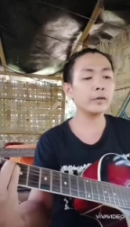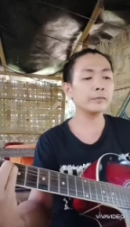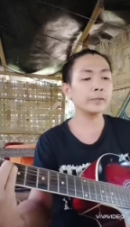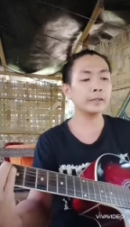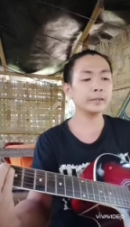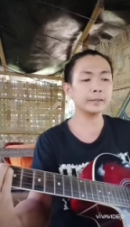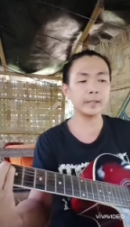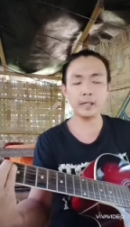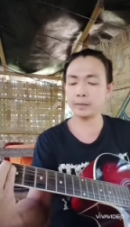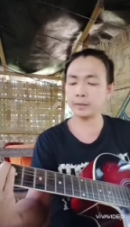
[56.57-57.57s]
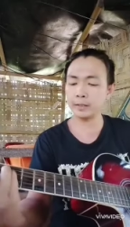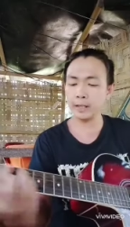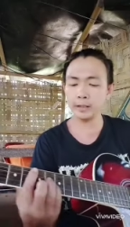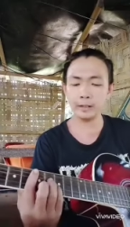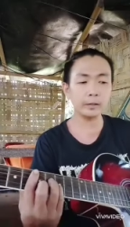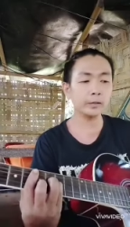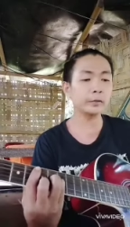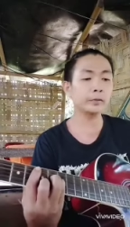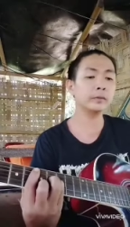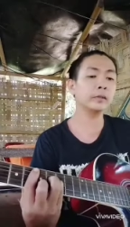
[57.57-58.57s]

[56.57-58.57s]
is, have it get a clue?